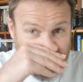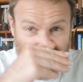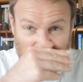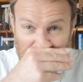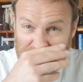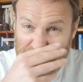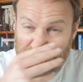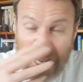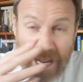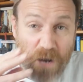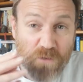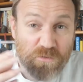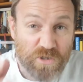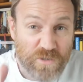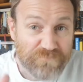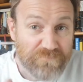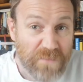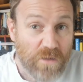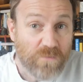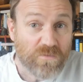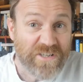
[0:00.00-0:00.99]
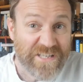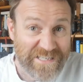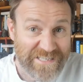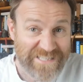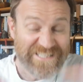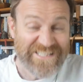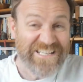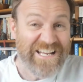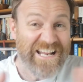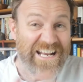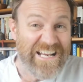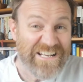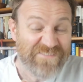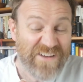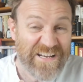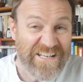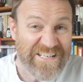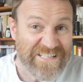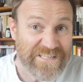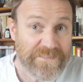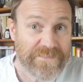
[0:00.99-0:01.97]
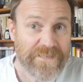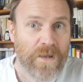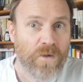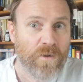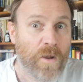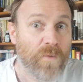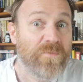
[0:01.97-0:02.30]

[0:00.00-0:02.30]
from the cow's milk and it's nearly ready to sell.